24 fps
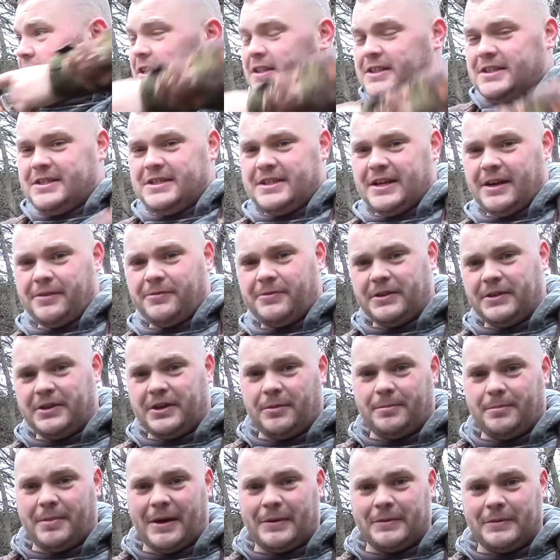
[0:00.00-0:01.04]
It's definitely
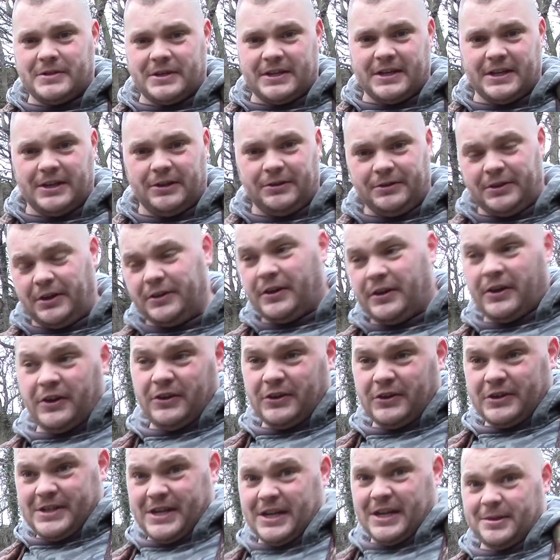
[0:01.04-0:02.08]
got power to kill. Not that I
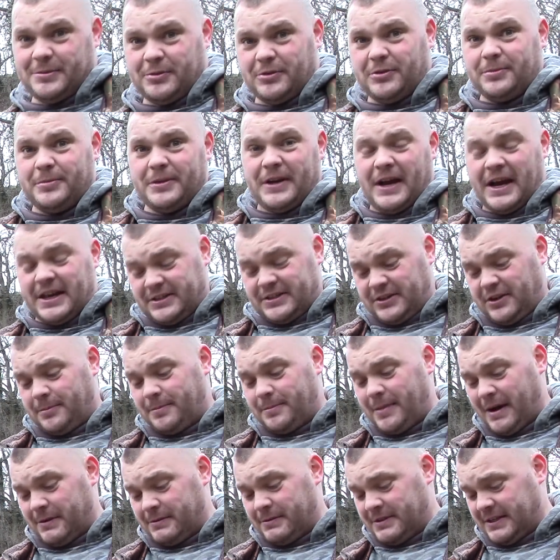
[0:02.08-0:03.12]
hunt anymore, but it has
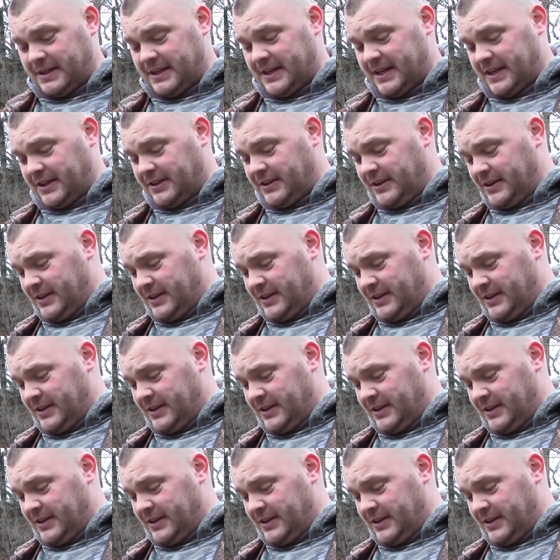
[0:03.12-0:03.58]
got power to kill.